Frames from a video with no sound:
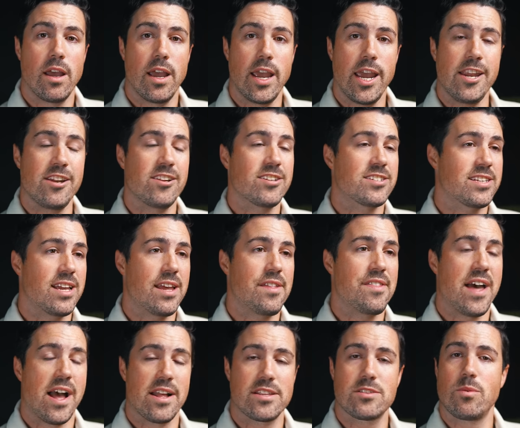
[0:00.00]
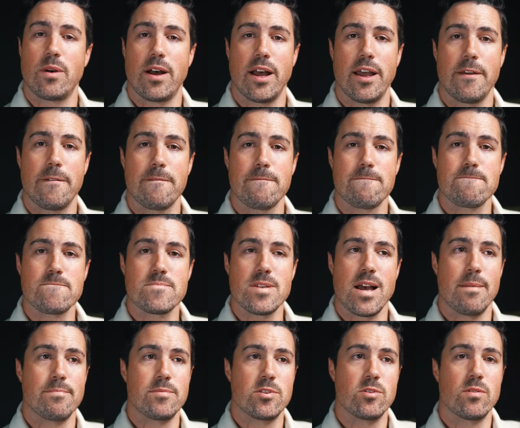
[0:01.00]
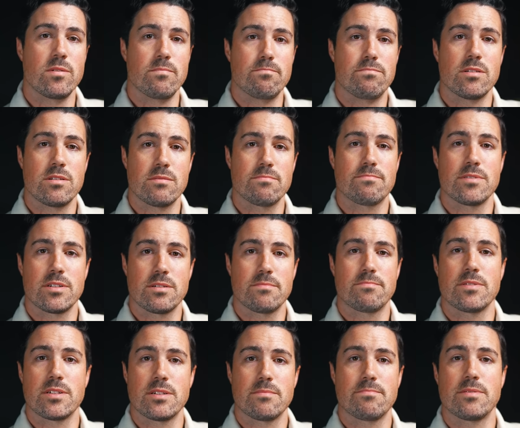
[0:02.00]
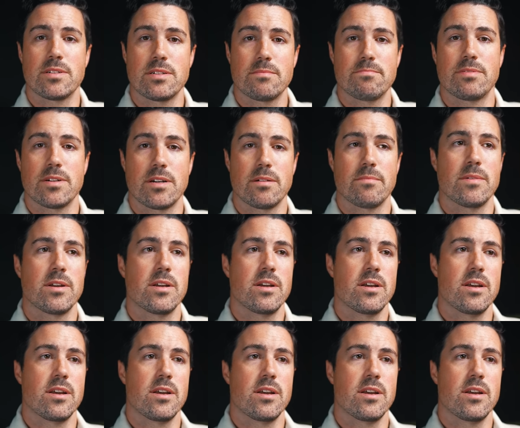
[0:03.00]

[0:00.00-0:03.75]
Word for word: and to say, that's why I'm doing boom, boom, boom, boom, boom.